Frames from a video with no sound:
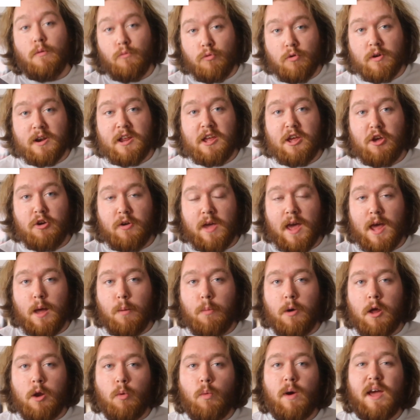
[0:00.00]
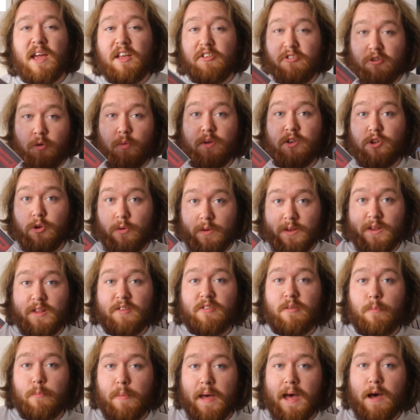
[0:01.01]
I'm from the UK by the way, so we're doing
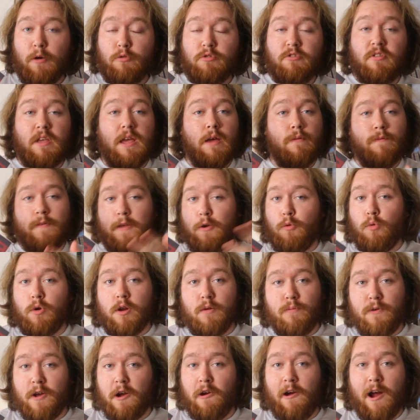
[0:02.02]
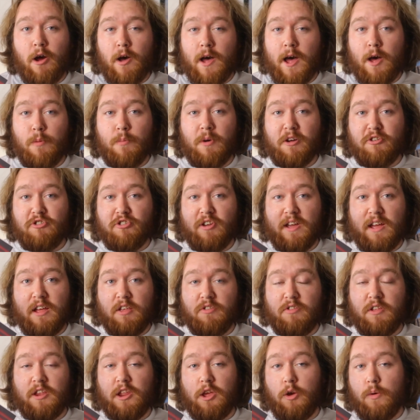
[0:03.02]
this in pounds. If you want to figure out how much it
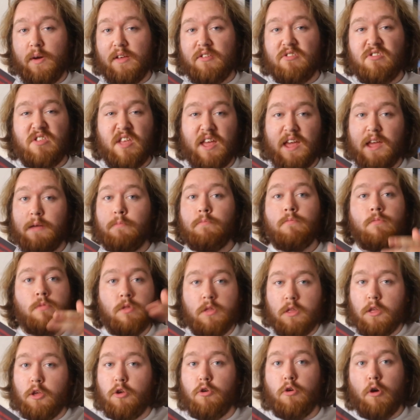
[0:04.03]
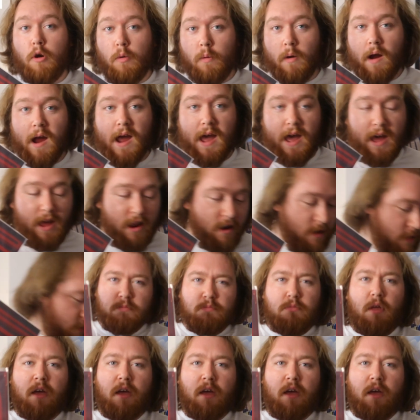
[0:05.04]
is in USD, you go right ahead.